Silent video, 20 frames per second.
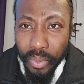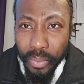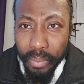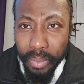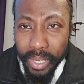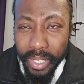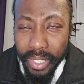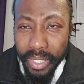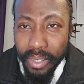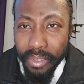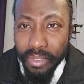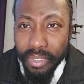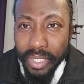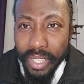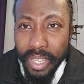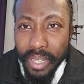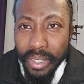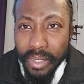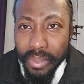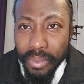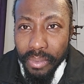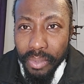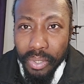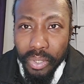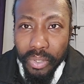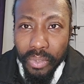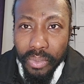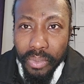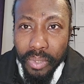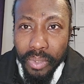beliefs and the,
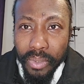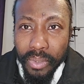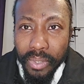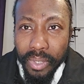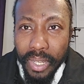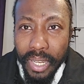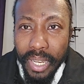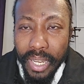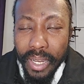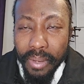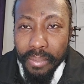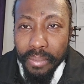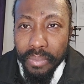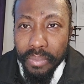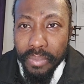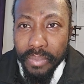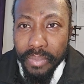the, the, the um,